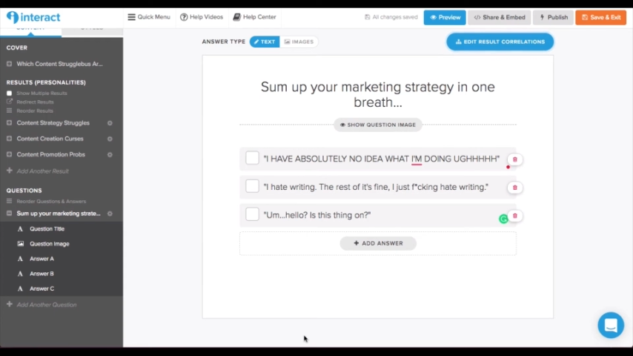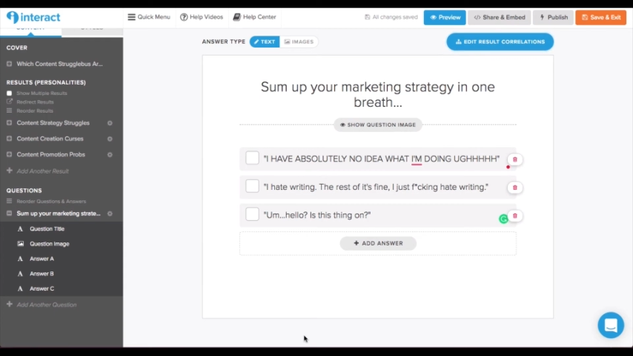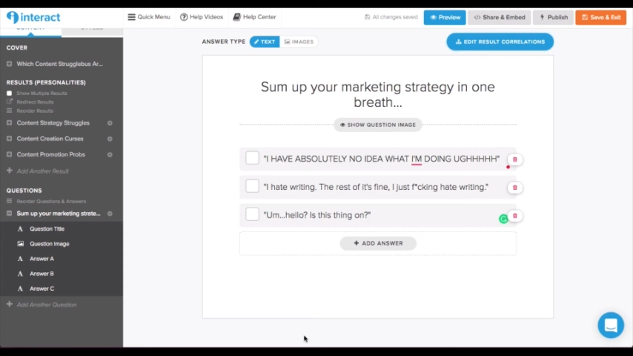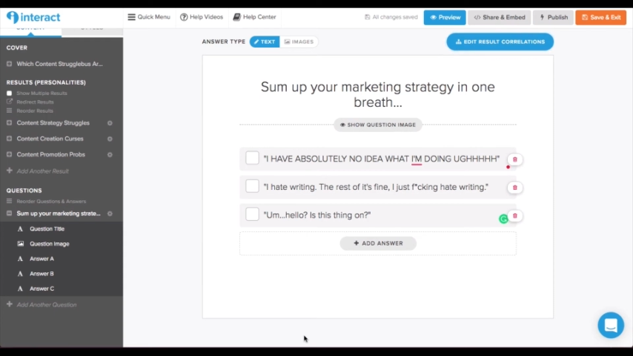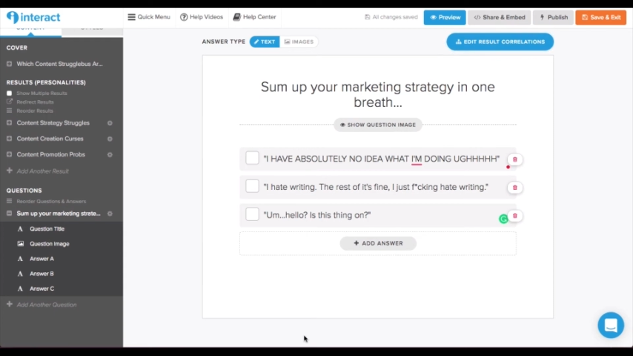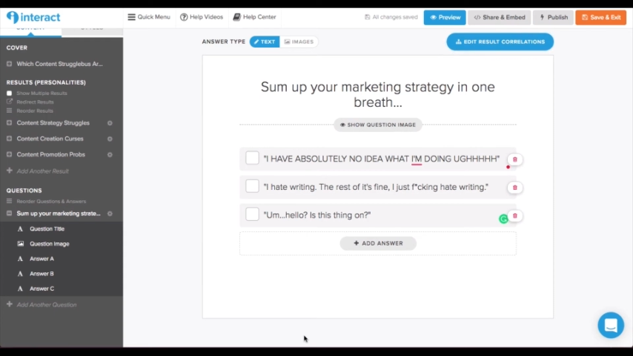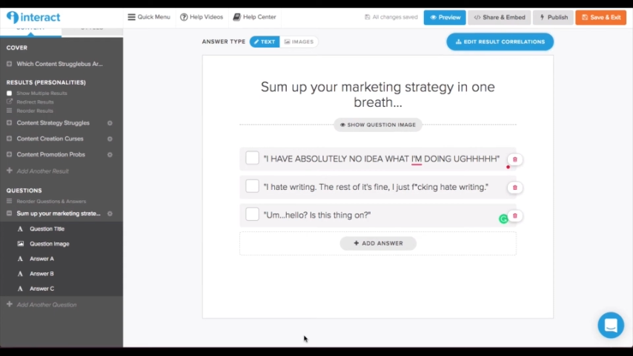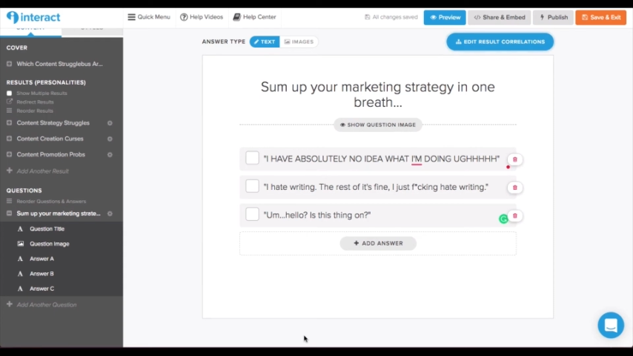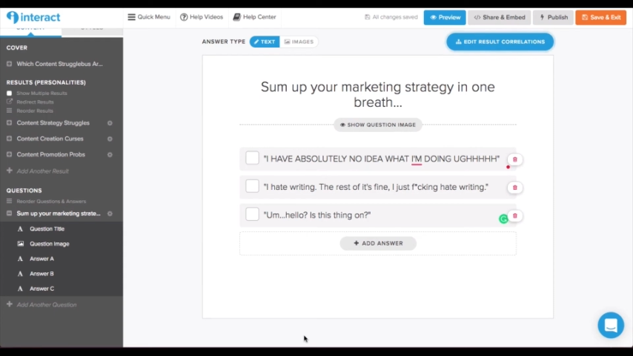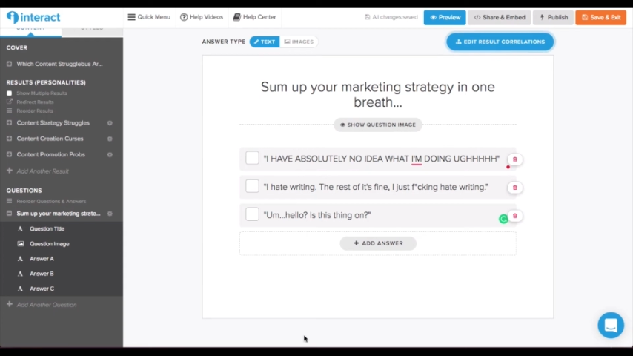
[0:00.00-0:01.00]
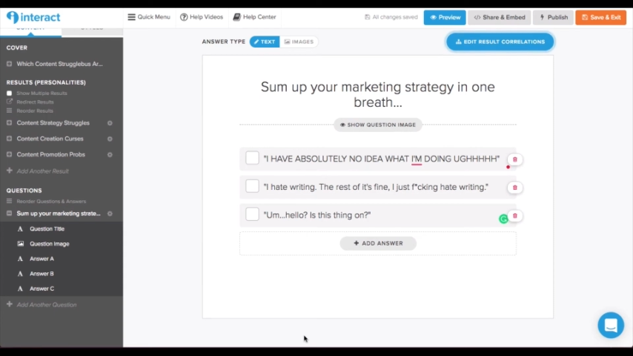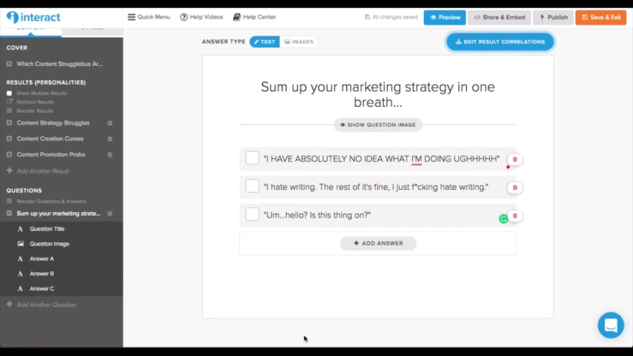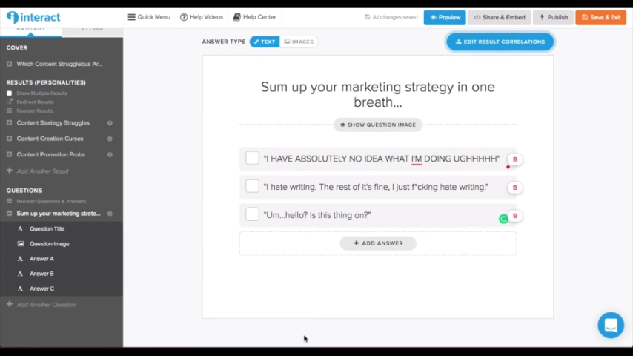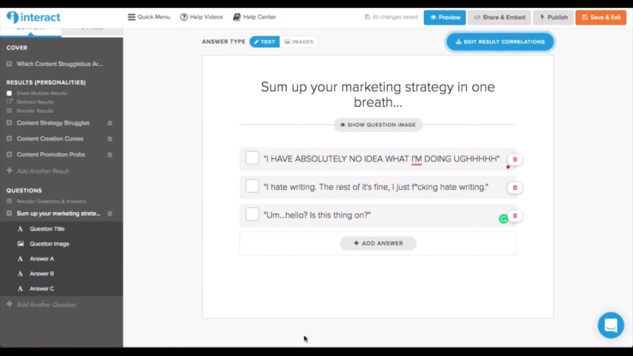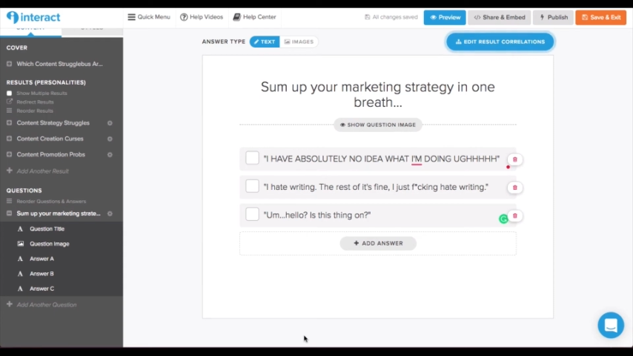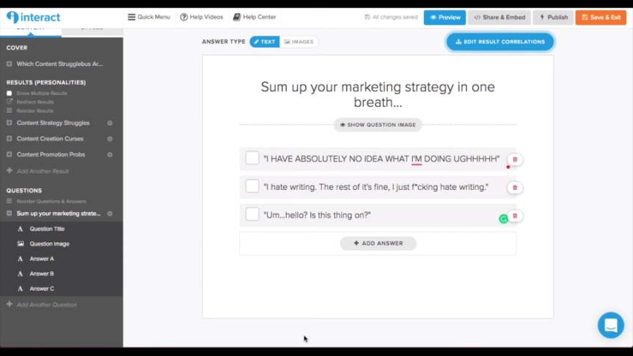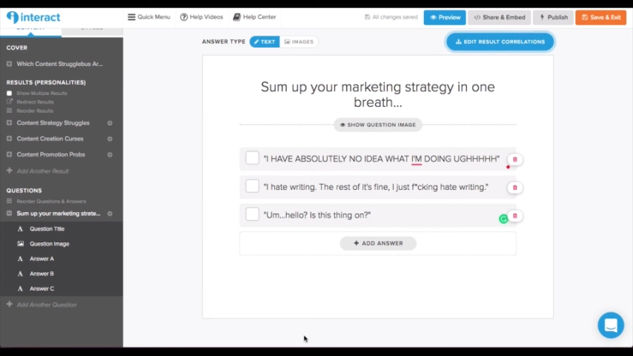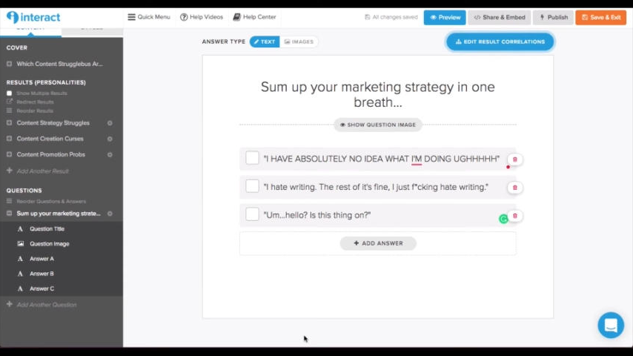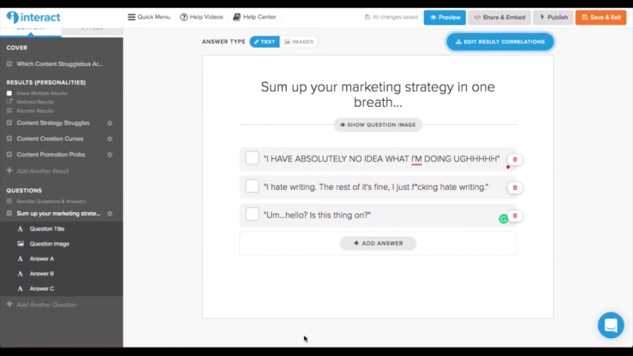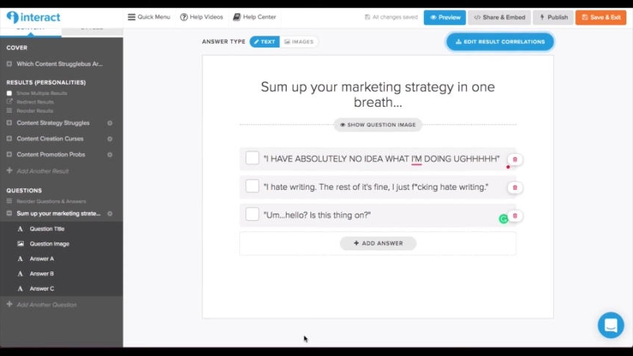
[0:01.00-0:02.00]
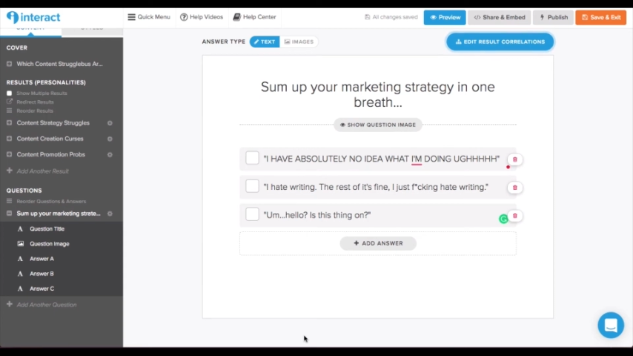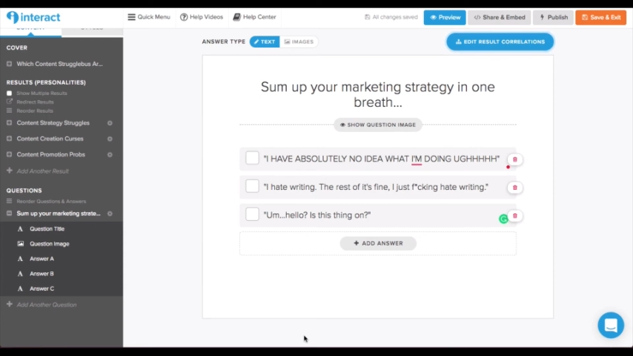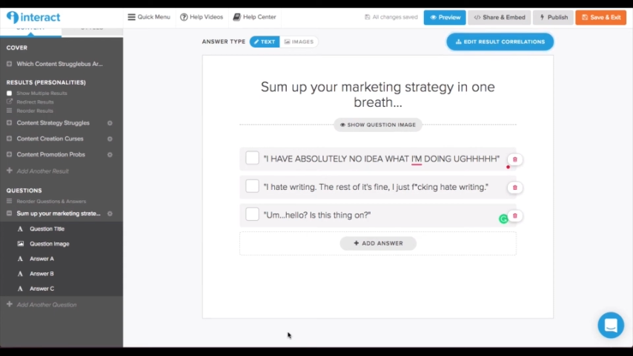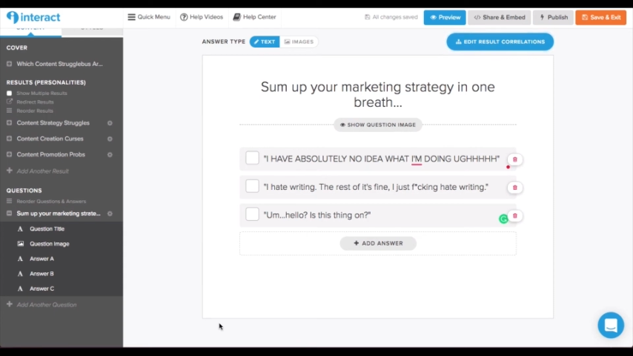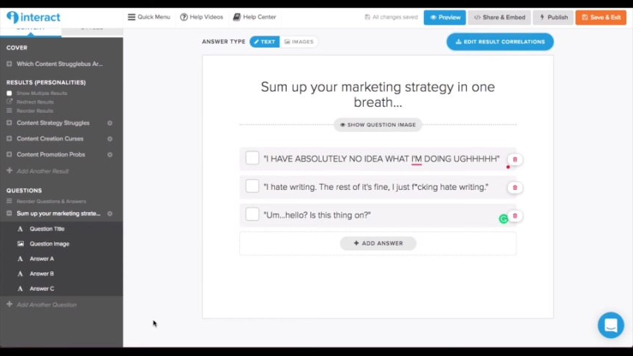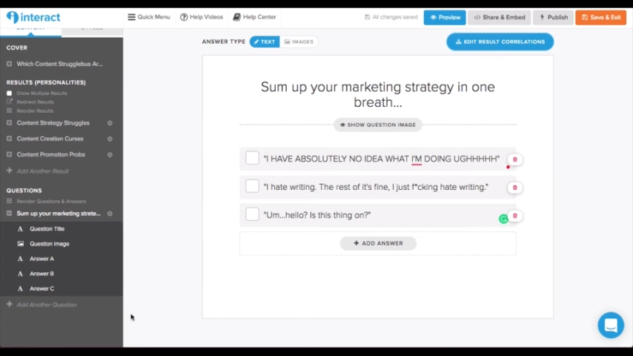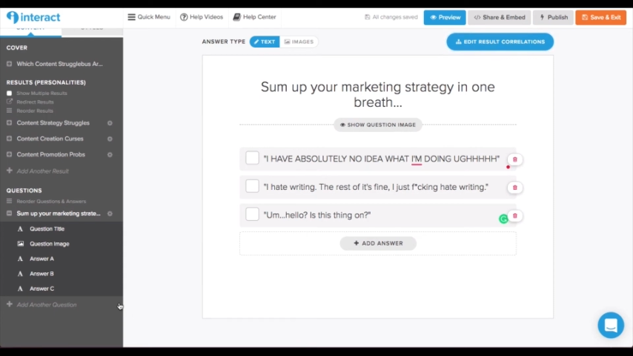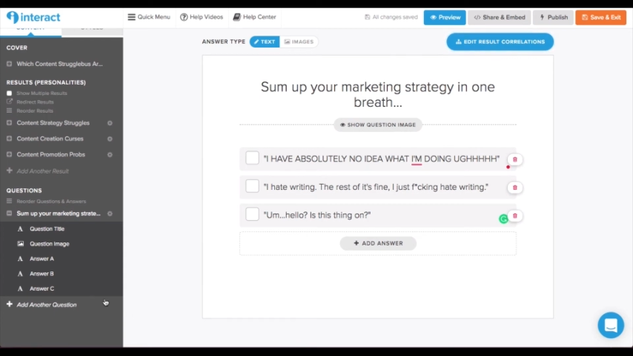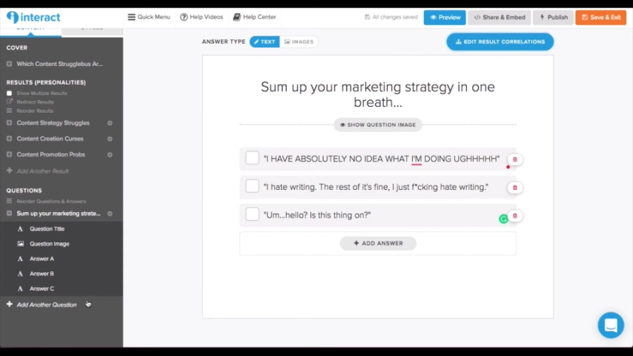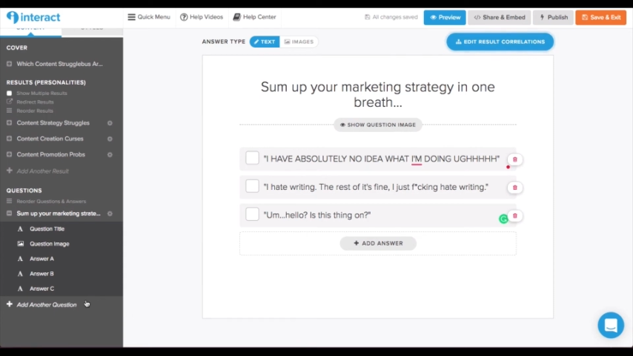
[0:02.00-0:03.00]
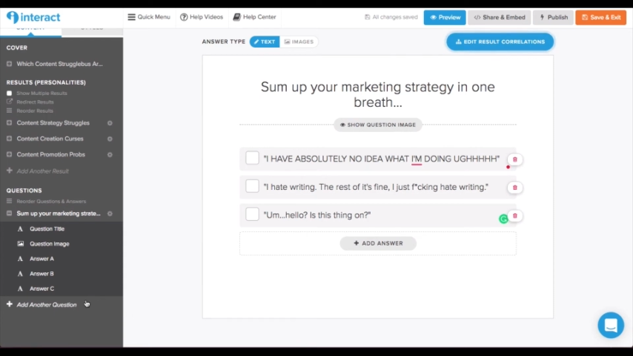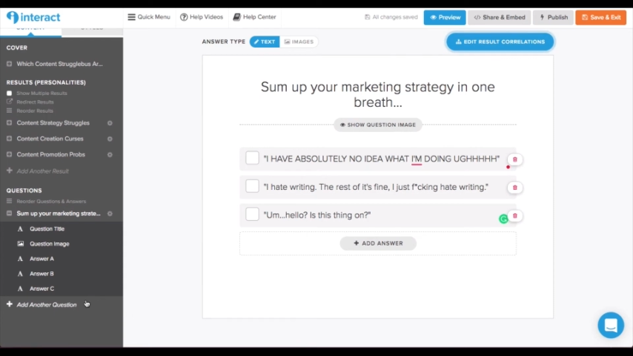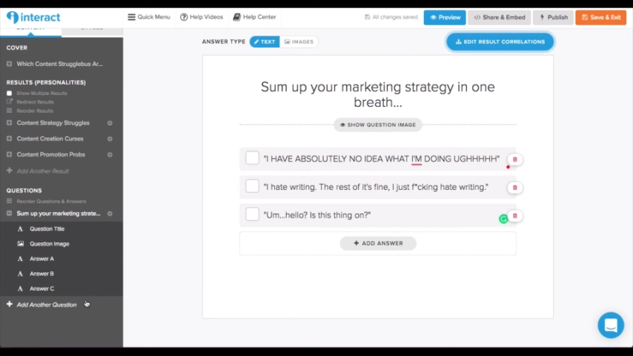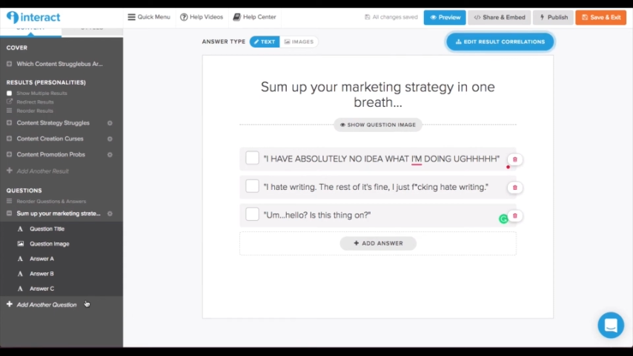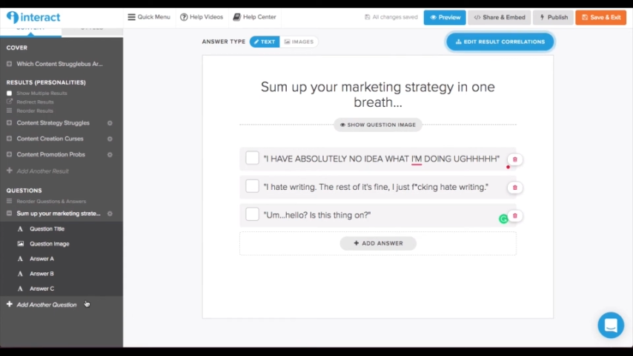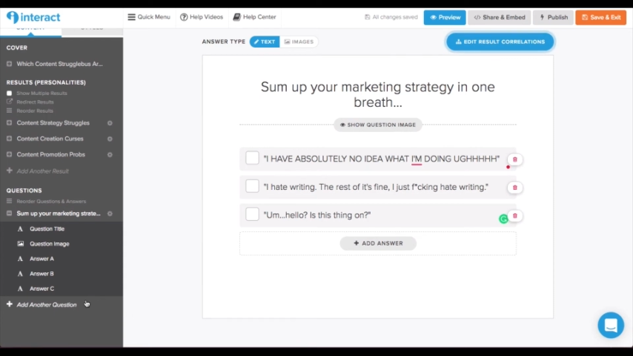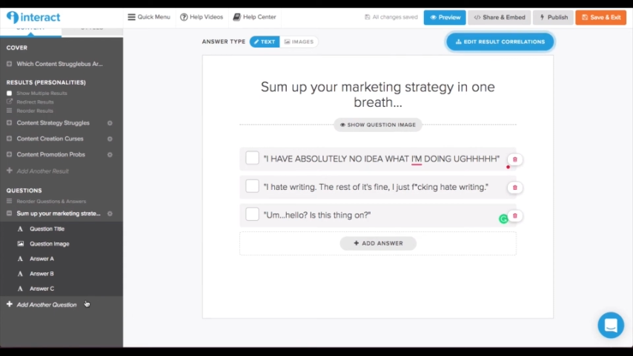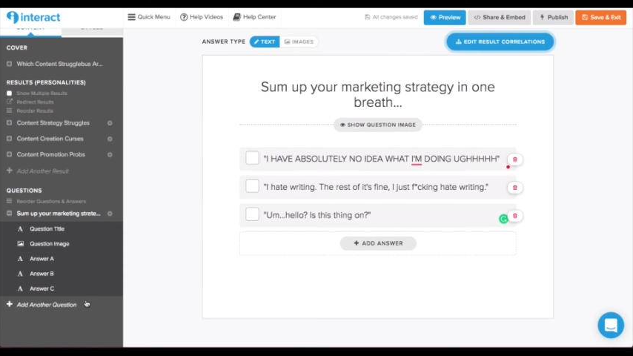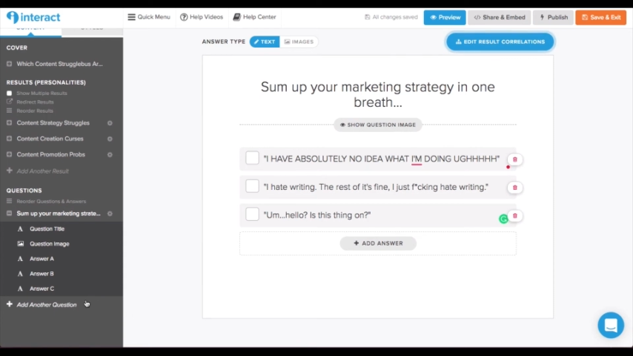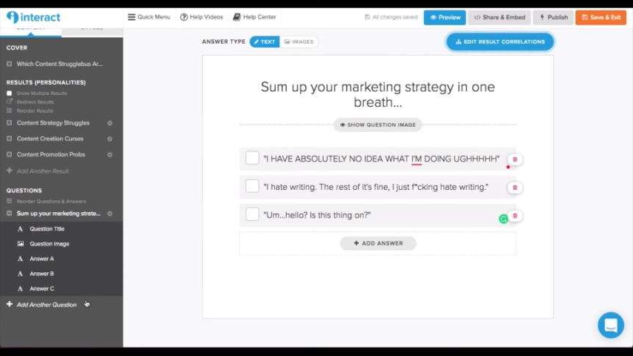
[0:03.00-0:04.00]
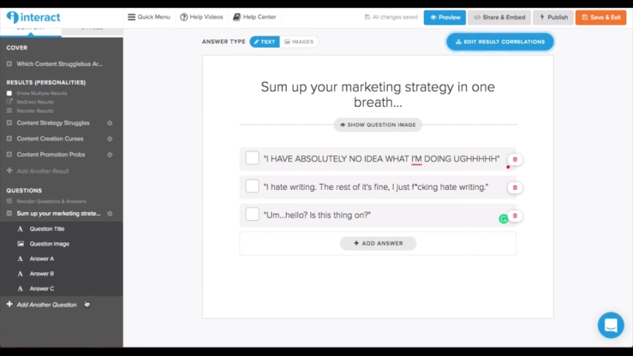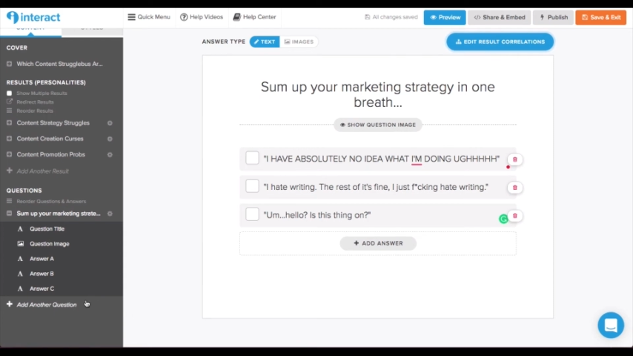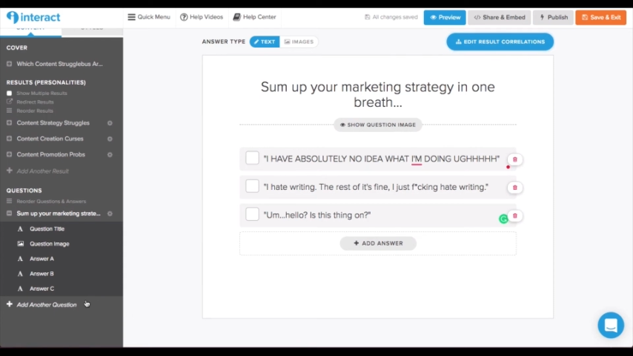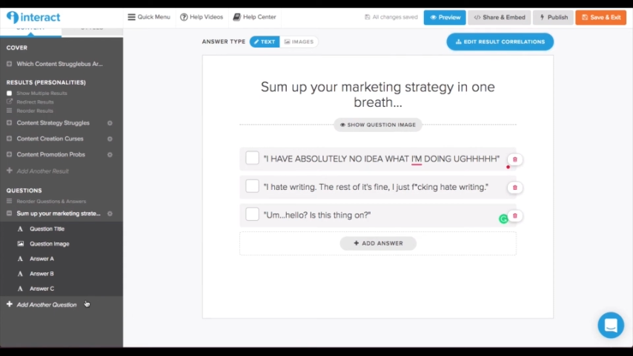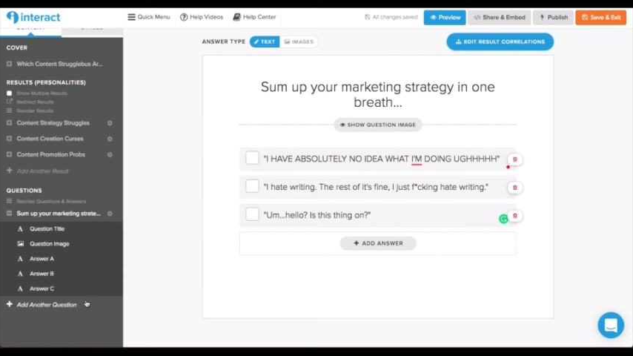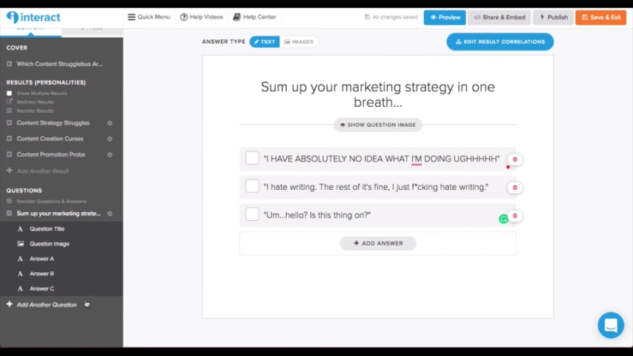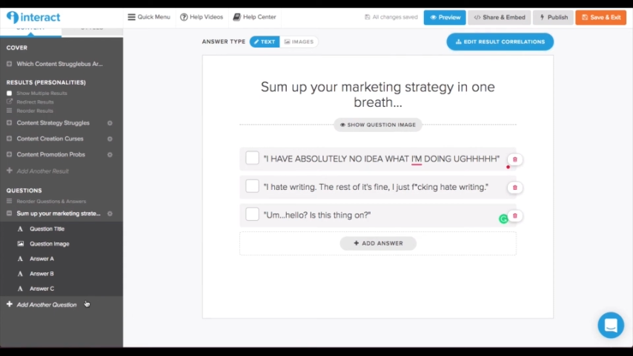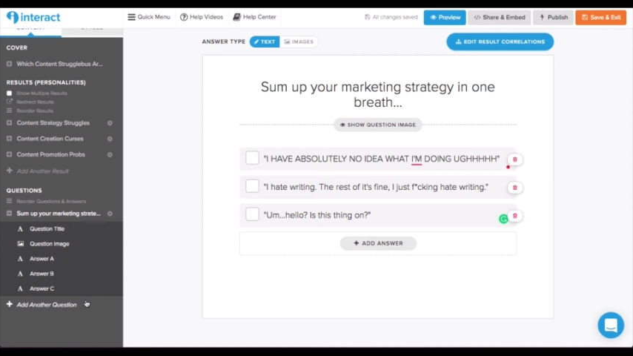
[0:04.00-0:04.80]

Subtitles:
(no speaker visible)